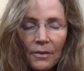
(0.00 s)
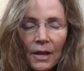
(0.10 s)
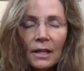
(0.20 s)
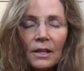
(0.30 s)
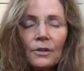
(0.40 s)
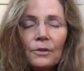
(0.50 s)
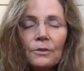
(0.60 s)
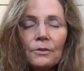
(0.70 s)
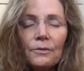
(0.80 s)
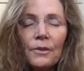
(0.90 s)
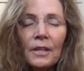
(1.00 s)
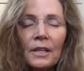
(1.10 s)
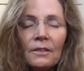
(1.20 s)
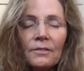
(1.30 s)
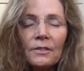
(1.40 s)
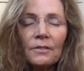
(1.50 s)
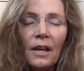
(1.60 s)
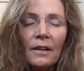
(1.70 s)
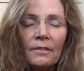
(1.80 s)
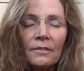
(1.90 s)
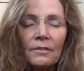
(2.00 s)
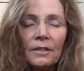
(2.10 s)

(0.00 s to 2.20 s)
Thank you for the gift of life.